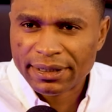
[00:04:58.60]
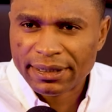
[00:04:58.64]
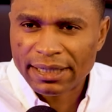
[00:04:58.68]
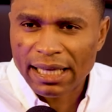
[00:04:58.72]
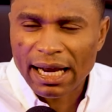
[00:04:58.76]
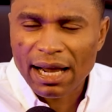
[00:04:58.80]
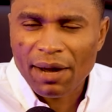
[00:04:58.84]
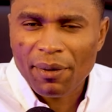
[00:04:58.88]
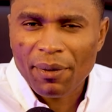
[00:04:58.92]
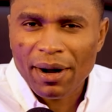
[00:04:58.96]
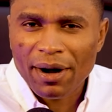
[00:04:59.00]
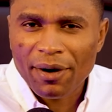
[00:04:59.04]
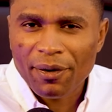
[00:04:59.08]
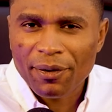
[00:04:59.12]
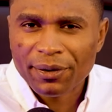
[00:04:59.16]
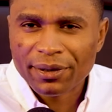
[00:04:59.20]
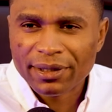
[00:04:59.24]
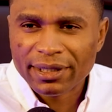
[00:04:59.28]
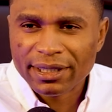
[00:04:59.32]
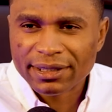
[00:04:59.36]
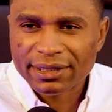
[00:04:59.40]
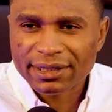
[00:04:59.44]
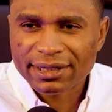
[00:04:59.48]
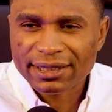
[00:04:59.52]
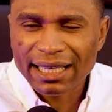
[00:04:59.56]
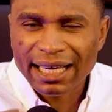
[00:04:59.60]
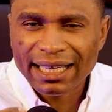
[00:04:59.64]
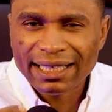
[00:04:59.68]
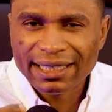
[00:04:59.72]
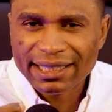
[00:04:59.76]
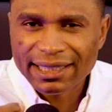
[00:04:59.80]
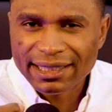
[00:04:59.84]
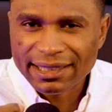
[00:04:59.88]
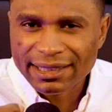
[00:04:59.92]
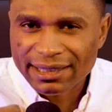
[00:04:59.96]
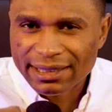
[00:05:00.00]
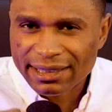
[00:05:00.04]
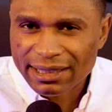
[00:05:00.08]
that our
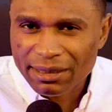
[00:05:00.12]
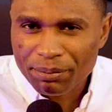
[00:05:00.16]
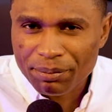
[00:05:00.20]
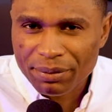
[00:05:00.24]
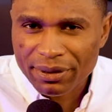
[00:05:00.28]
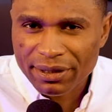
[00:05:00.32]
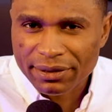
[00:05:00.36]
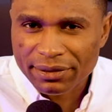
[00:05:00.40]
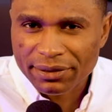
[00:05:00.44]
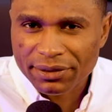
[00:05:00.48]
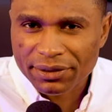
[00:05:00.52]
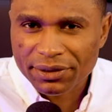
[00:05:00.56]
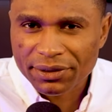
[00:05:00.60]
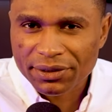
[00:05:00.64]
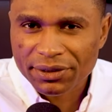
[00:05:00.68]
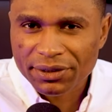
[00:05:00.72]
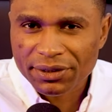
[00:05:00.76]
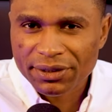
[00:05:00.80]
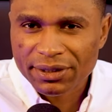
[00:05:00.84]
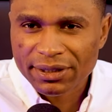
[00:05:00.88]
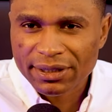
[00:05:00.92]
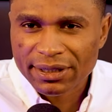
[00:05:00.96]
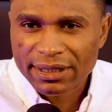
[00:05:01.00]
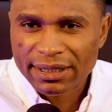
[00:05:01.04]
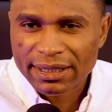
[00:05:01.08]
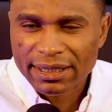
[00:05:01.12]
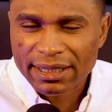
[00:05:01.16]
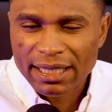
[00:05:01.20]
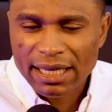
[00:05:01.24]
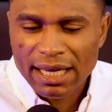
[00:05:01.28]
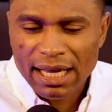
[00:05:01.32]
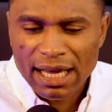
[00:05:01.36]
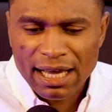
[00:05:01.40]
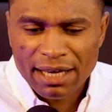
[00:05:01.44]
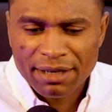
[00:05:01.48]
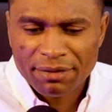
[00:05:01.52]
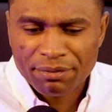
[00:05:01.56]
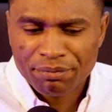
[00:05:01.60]
understanding deepens
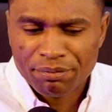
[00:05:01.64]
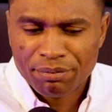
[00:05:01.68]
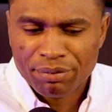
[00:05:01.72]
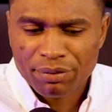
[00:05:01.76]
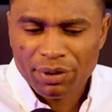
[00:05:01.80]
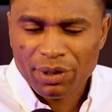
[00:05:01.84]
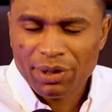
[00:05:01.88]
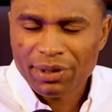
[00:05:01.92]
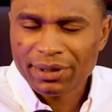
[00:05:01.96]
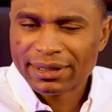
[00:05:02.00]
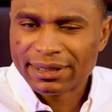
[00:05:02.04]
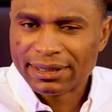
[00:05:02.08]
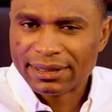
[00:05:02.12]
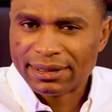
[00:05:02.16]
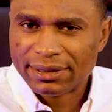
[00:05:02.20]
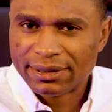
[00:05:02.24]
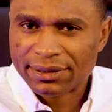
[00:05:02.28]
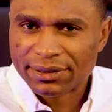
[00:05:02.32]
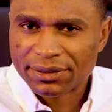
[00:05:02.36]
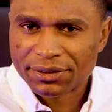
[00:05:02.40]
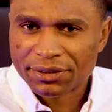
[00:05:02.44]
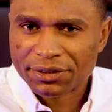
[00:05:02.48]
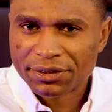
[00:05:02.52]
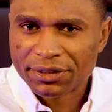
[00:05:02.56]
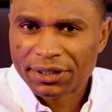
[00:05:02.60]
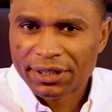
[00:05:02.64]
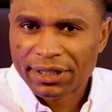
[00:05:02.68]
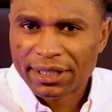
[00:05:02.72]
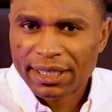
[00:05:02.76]
and broadens,